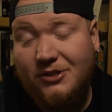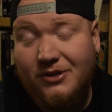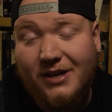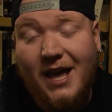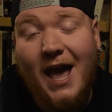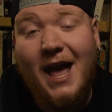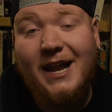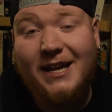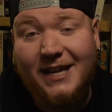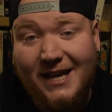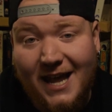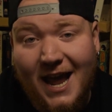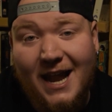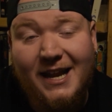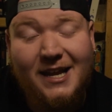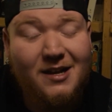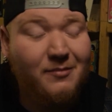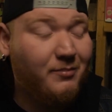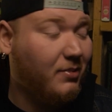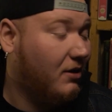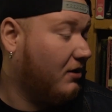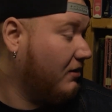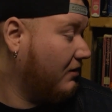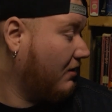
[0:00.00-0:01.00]
You can get
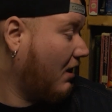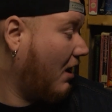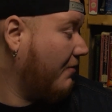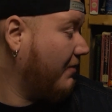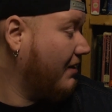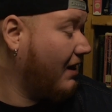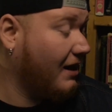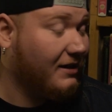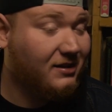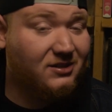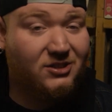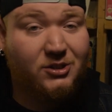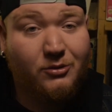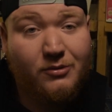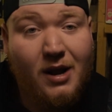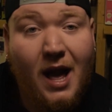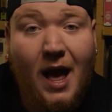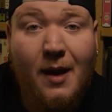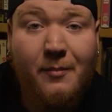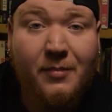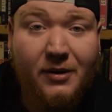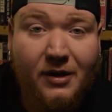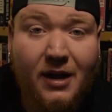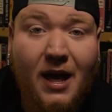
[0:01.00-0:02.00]
it, but I mean, I just don't
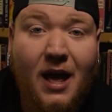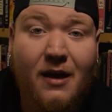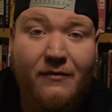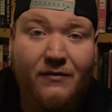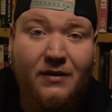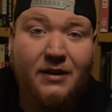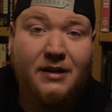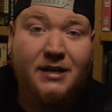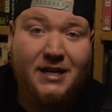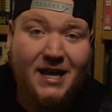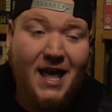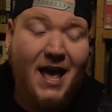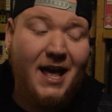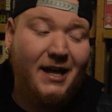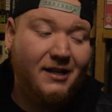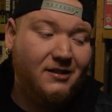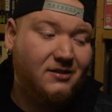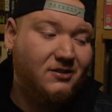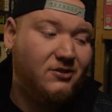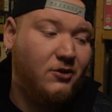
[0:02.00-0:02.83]
happen to have it yet.